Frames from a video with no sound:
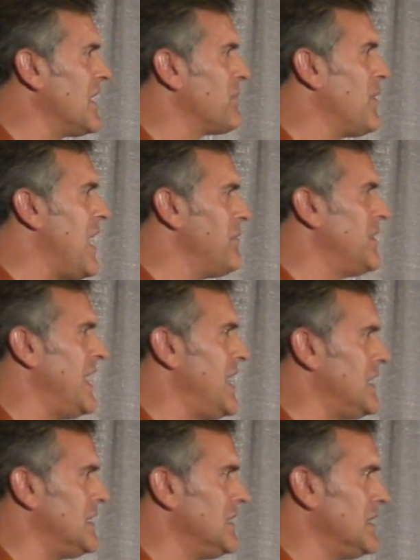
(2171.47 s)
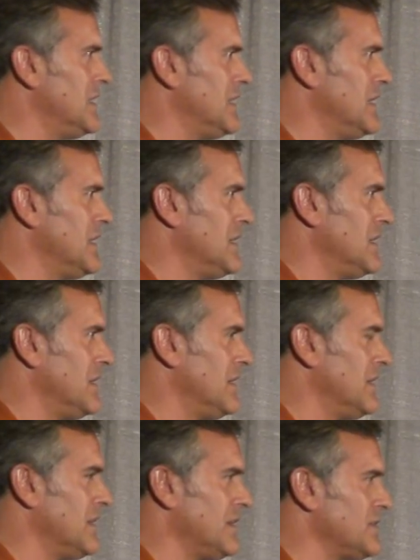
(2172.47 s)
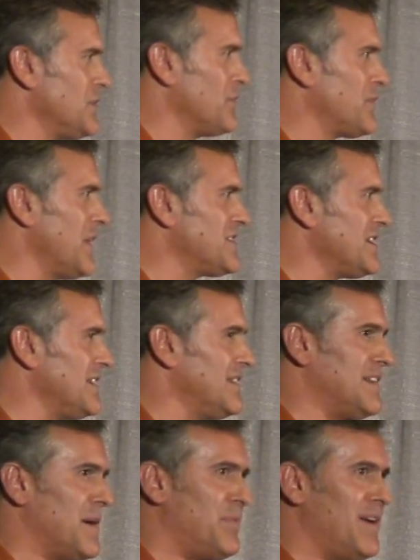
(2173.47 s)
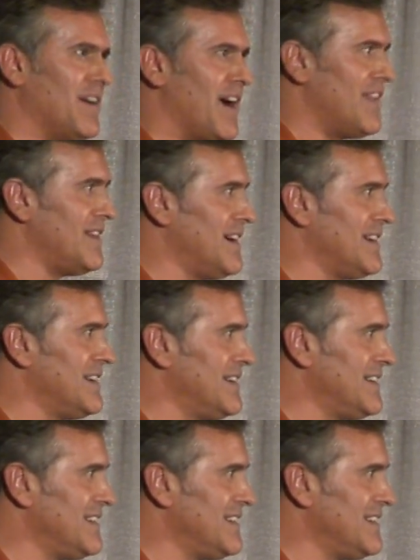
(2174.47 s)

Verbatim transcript: You got a problem with that? There's no French in, up here, are there?